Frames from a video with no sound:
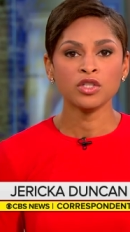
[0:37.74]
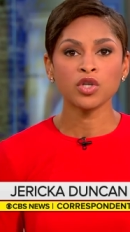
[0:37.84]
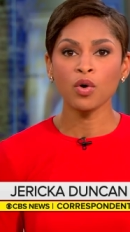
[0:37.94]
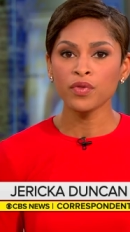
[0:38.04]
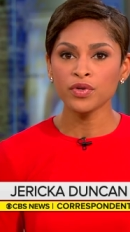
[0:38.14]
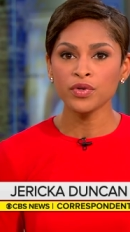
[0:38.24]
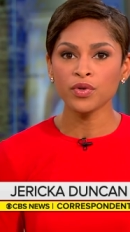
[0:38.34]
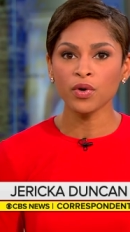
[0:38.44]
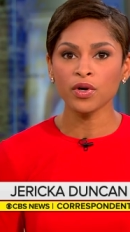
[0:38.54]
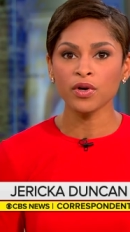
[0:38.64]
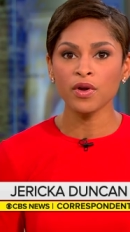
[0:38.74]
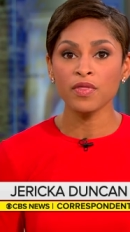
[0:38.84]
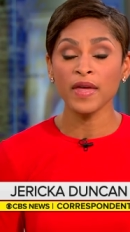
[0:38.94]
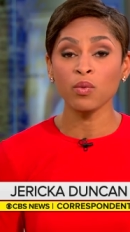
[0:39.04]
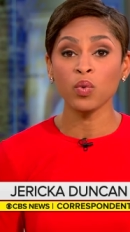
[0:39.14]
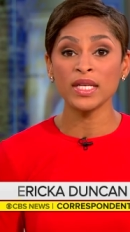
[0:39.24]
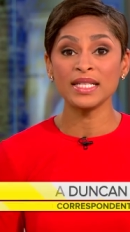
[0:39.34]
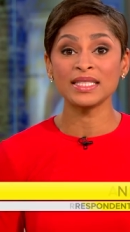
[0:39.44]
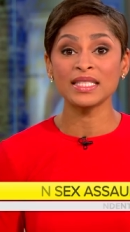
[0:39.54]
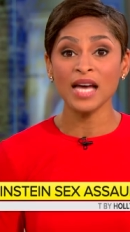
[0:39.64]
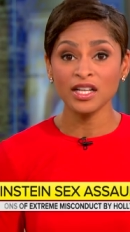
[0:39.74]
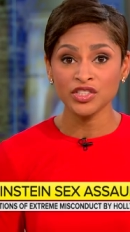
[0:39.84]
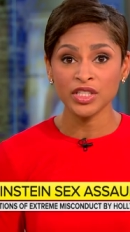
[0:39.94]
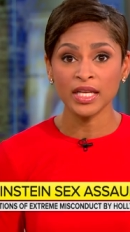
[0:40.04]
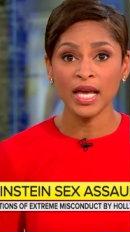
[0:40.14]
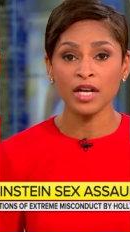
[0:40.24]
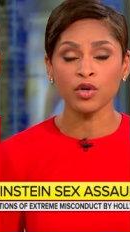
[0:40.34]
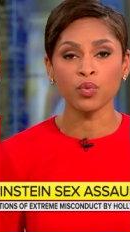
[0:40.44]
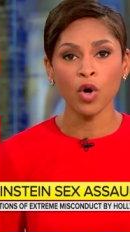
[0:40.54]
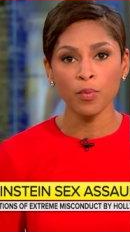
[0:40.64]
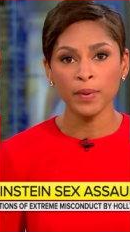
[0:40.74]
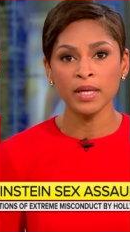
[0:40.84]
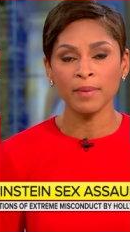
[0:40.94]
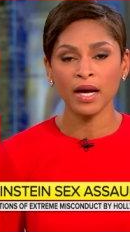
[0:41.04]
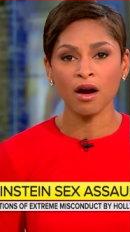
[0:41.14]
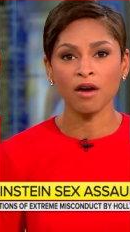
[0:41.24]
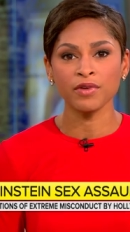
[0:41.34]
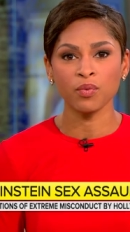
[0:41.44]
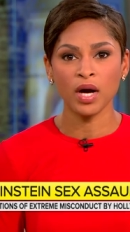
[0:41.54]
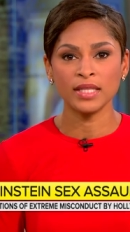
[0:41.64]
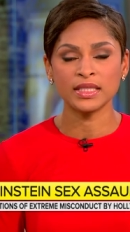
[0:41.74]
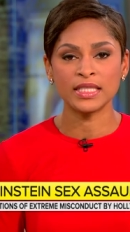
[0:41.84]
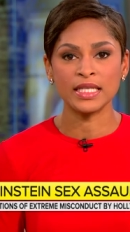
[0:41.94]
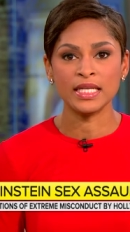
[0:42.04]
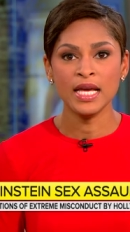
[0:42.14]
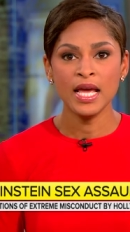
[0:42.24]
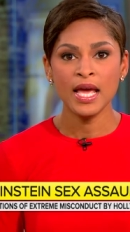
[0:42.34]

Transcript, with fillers: told The New Yorker they witnessed touching and groping by Harvey Weinstein.